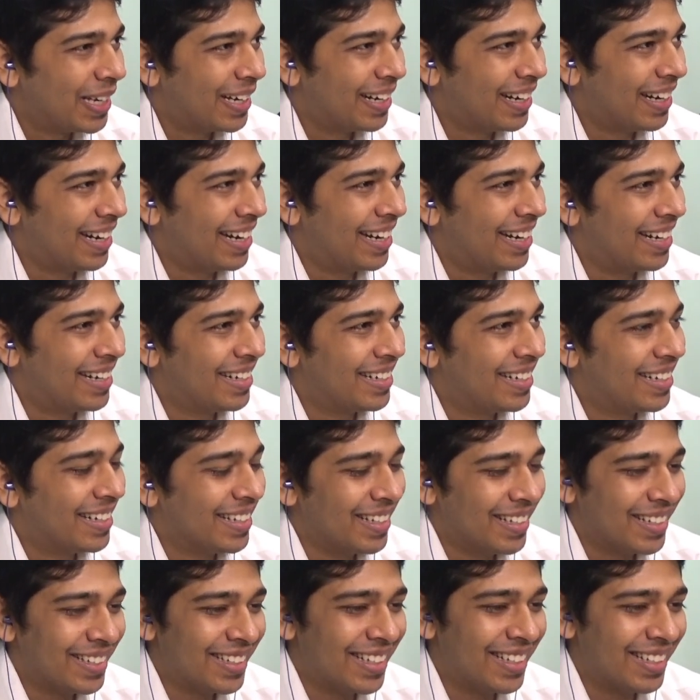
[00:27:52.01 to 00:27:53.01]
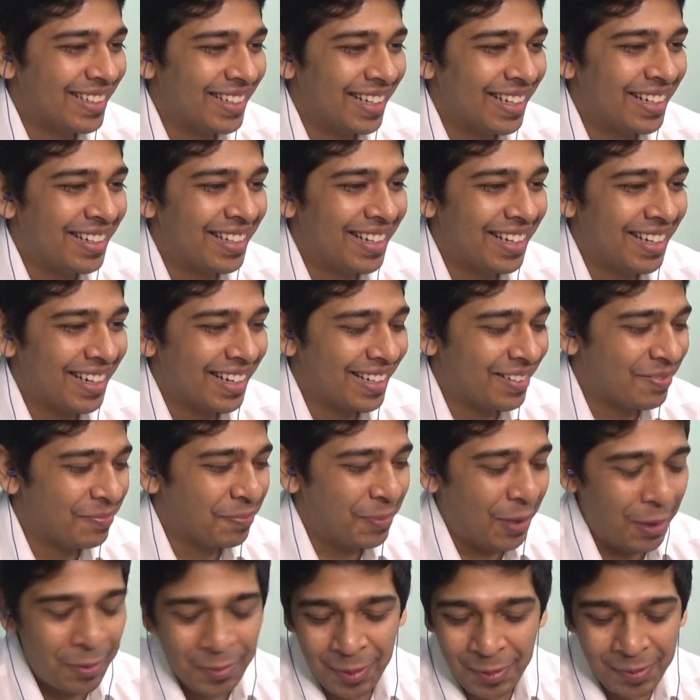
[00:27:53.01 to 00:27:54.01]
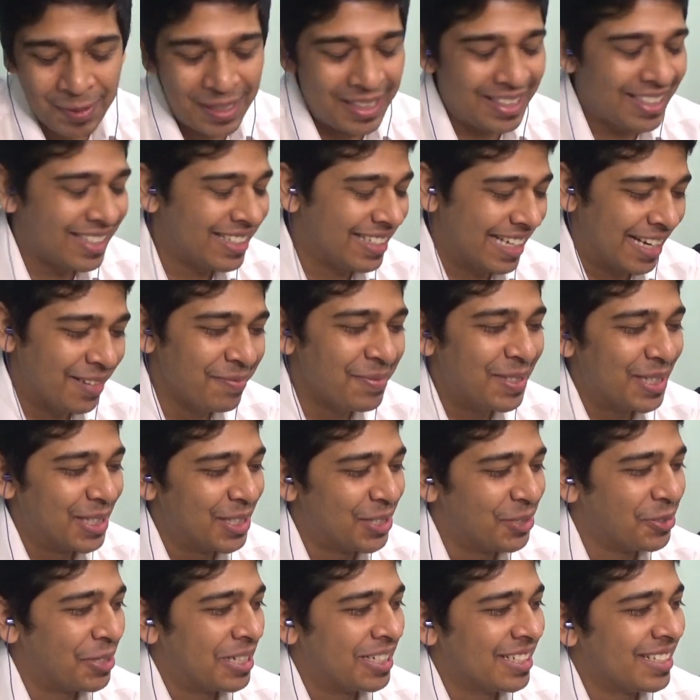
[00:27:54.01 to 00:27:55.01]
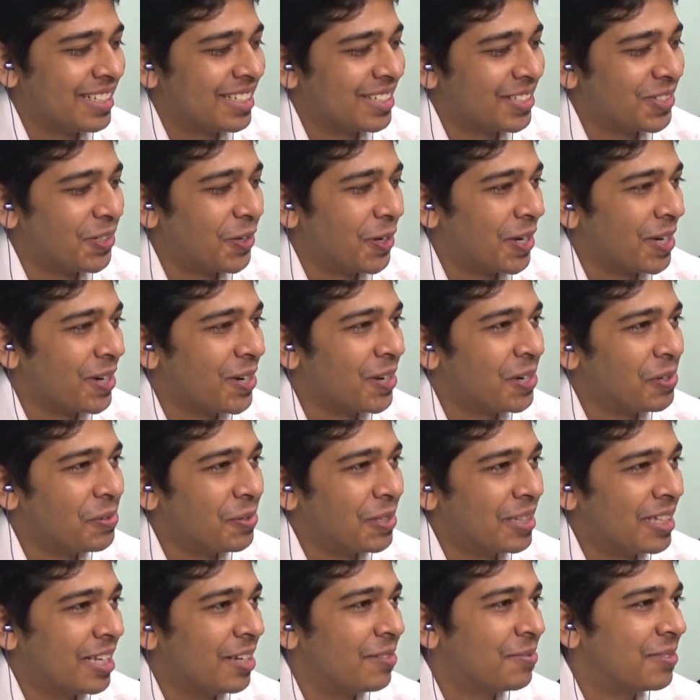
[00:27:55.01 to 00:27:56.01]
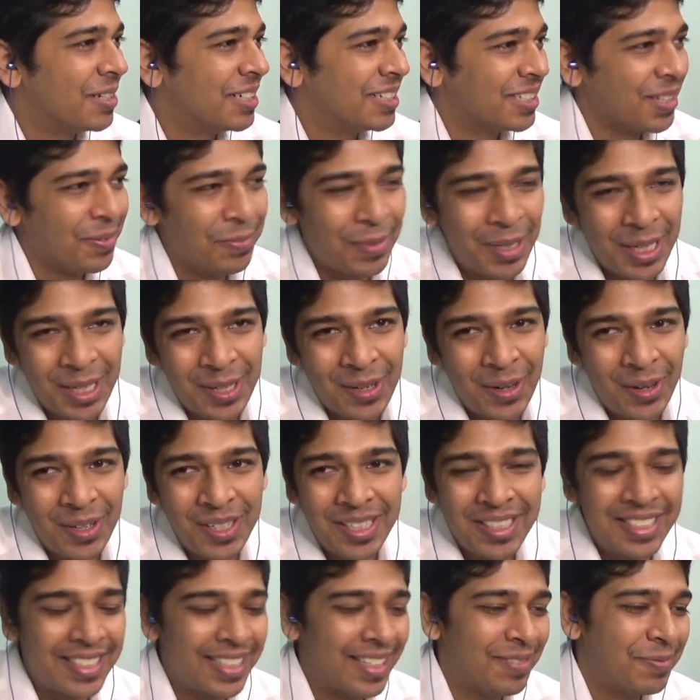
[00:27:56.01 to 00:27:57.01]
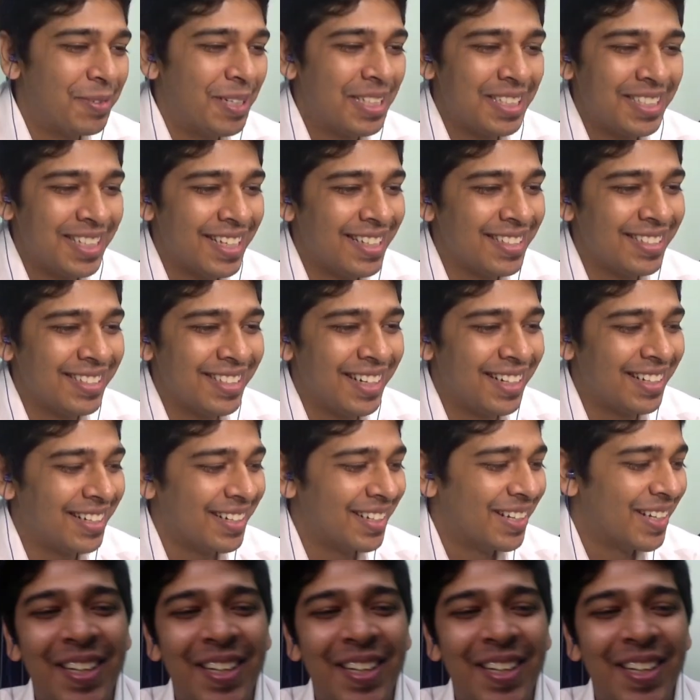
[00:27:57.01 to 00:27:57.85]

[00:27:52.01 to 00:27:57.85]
and then they probably the same situation is going on with them and somebody calls them and says that,